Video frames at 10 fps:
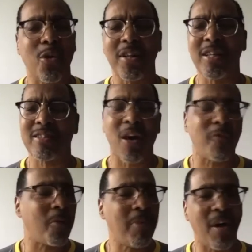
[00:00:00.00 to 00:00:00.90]
itself
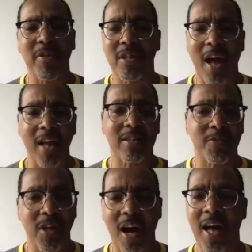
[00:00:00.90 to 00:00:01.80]
above the knowledge
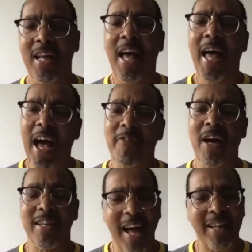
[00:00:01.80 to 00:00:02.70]
of God, have I
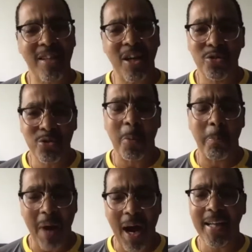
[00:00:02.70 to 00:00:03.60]
not told you to
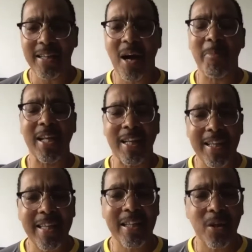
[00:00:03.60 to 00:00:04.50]
bind it up and
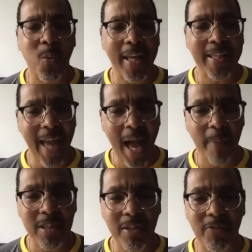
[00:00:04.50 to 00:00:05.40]
lead it away
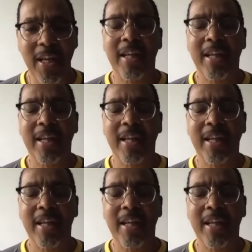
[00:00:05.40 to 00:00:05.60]
captive?